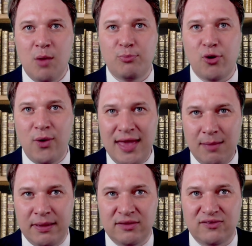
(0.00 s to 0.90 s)

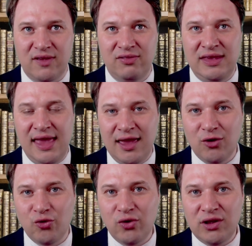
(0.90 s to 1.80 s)
prohibits the
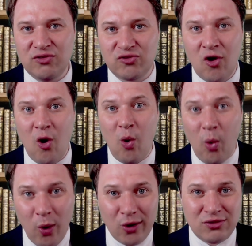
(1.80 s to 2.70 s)
increase
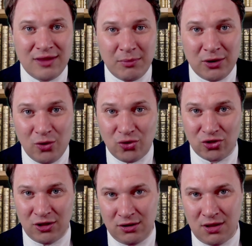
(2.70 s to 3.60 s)
or
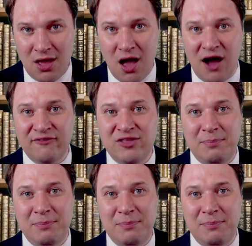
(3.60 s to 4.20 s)
diminution of the